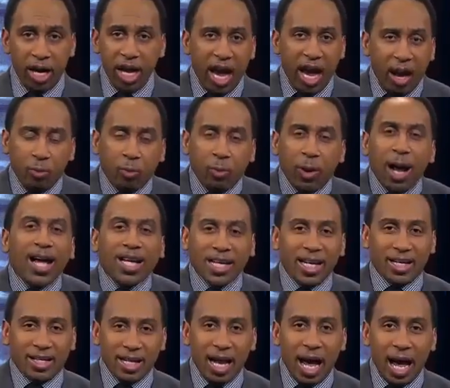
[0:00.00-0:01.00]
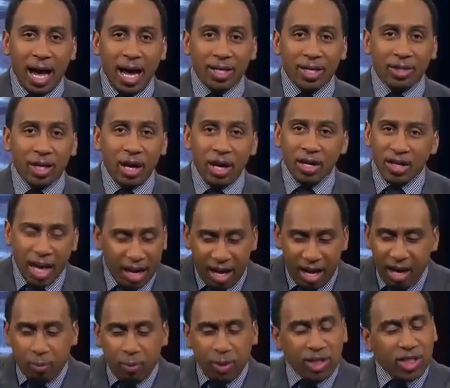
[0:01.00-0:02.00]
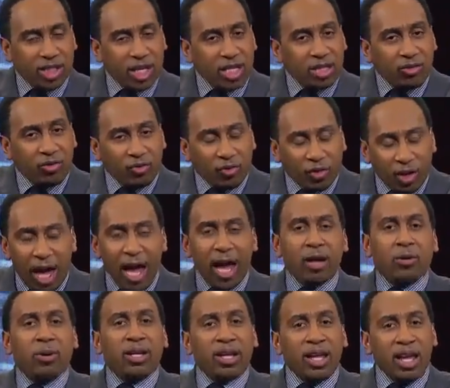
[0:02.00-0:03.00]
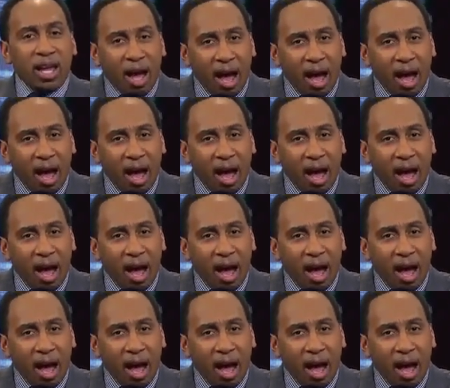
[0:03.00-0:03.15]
and recognized that it was just flagrantly